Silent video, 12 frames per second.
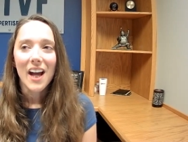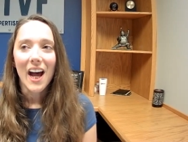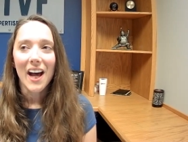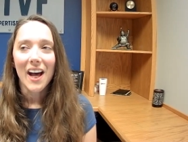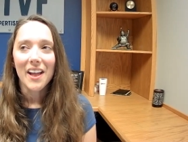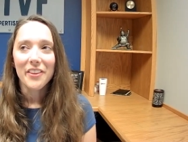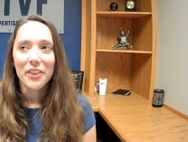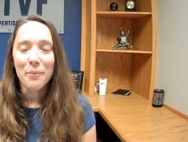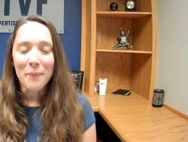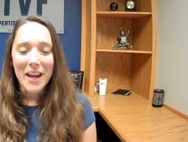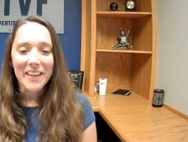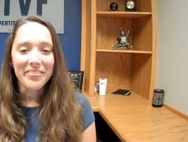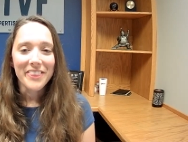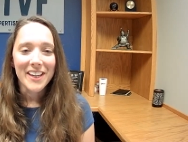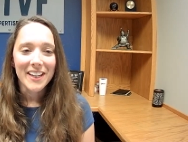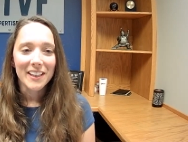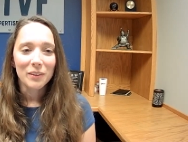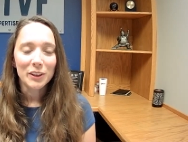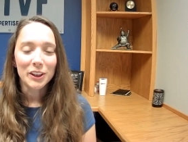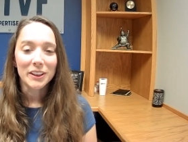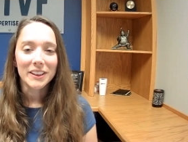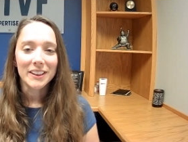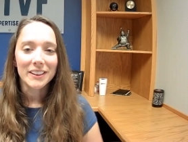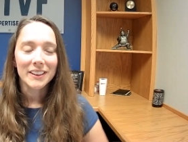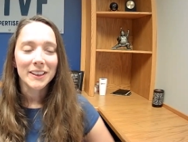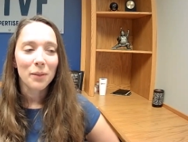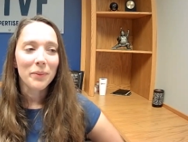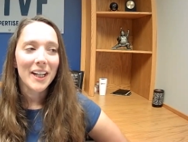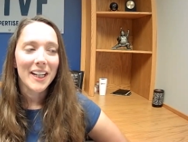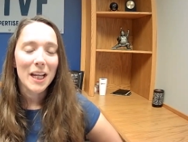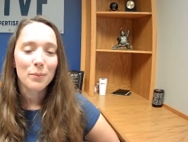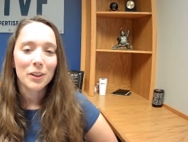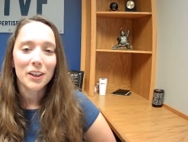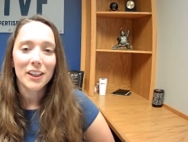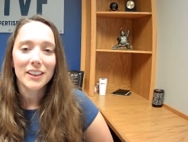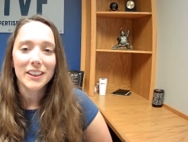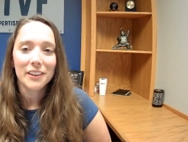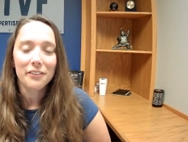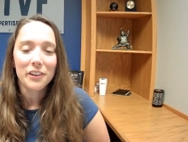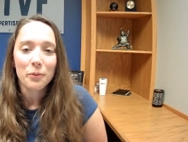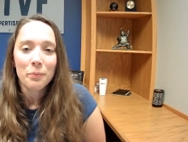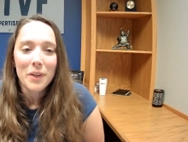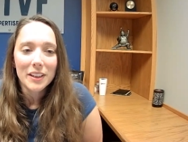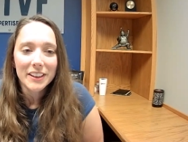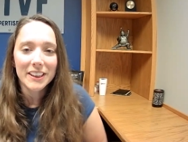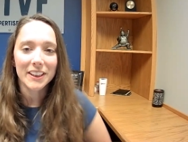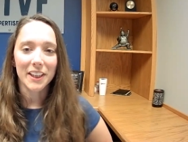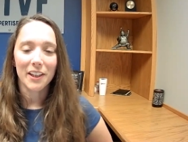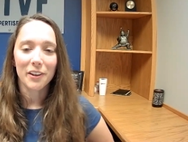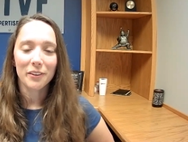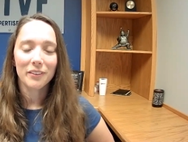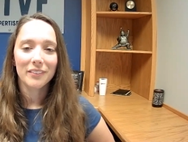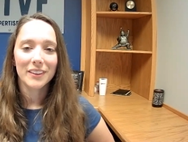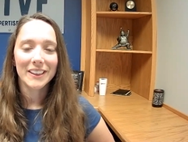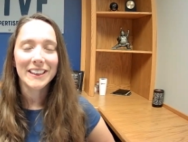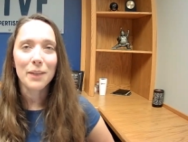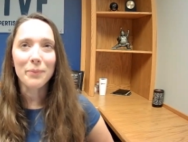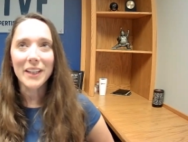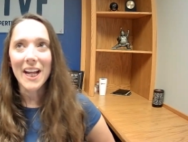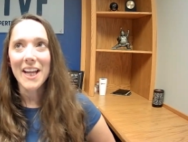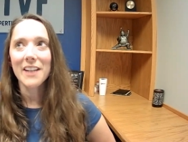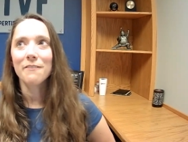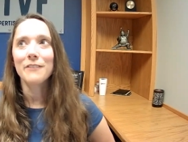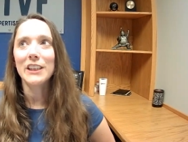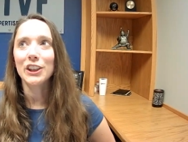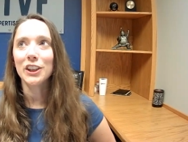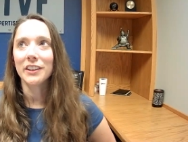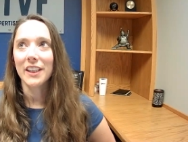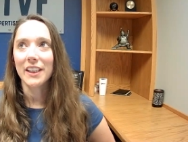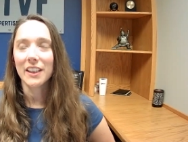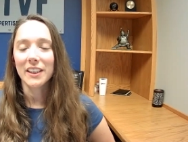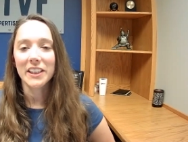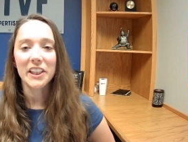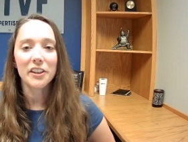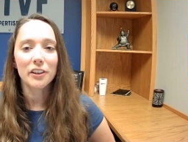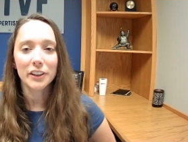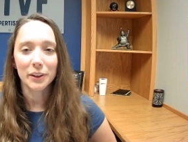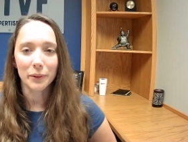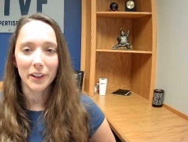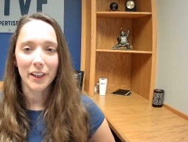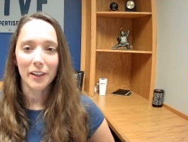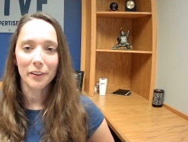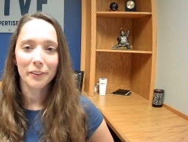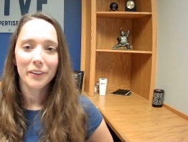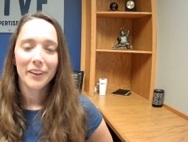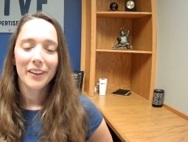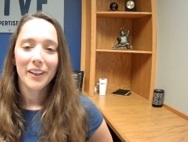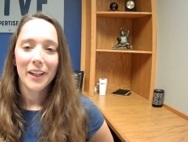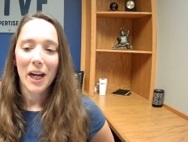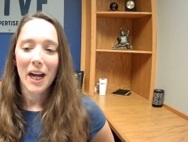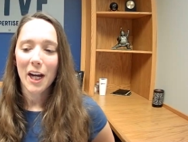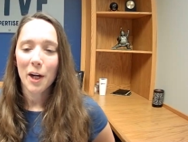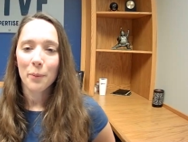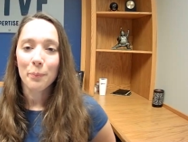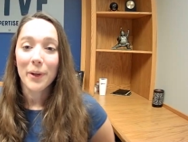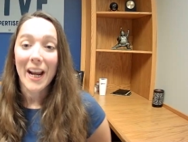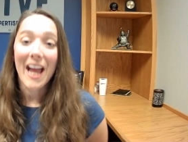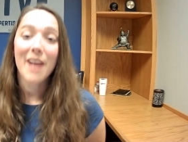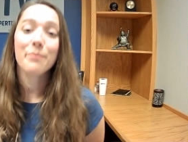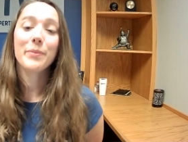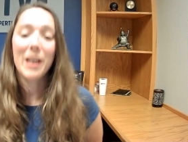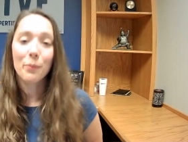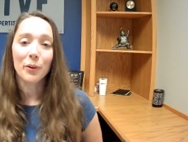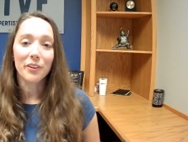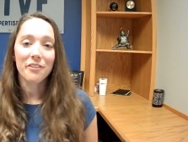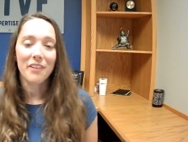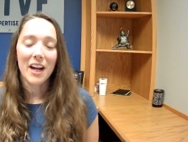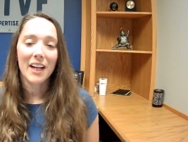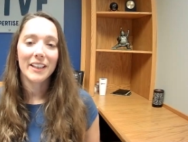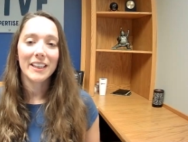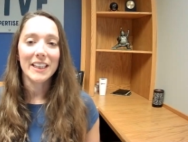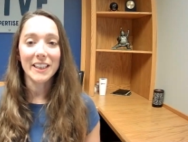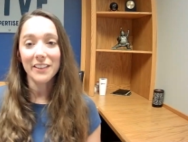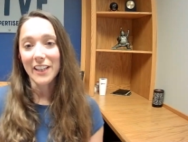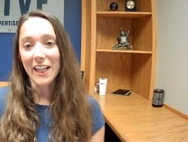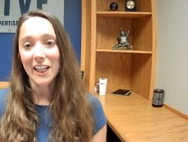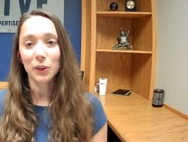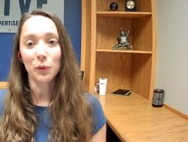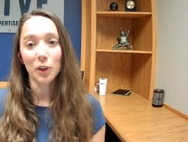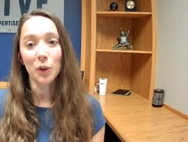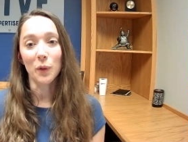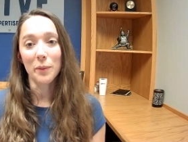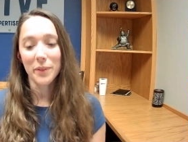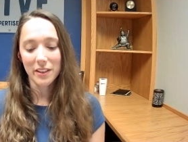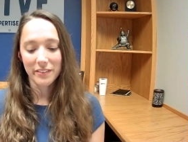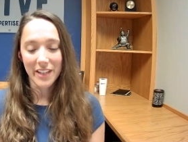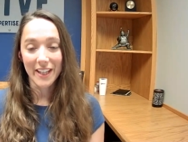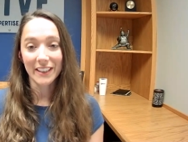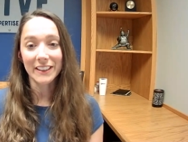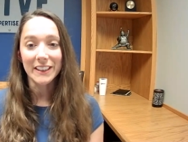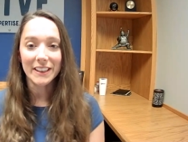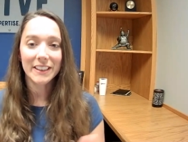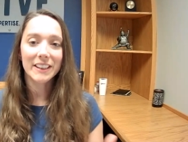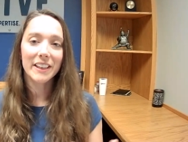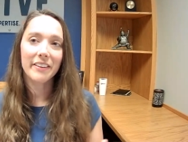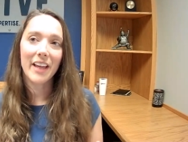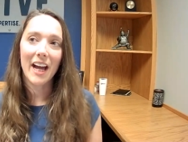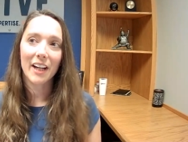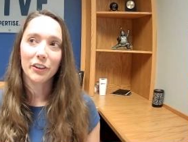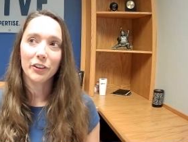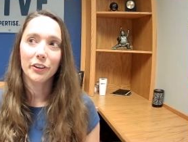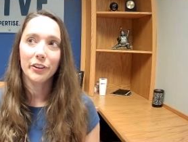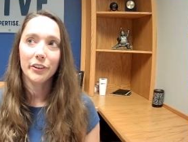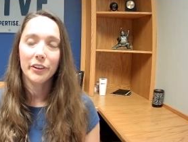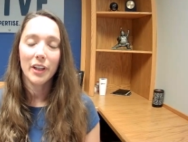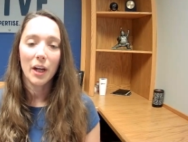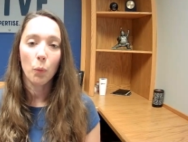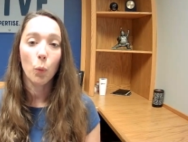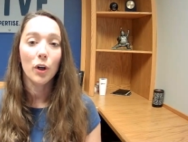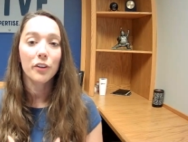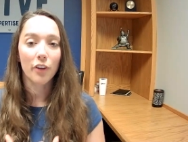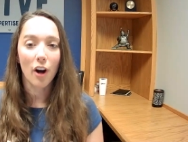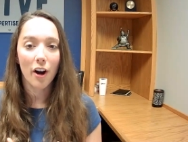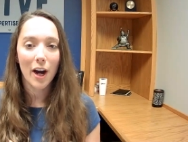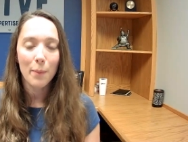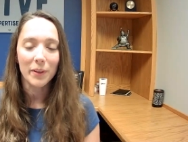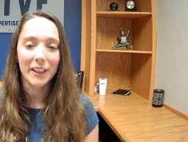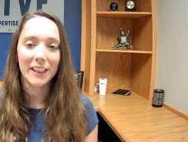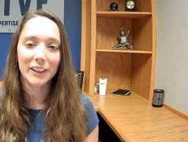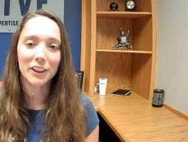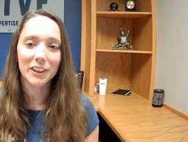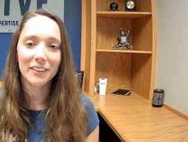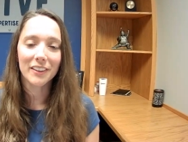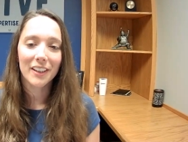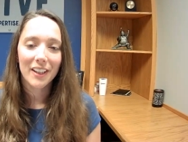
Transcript: The main thing, which this is something I came across a few months ago, it's something I had envisioned like a year or two ago, but I hadn't been able to find any of the actual equipment that existed that could work for our application.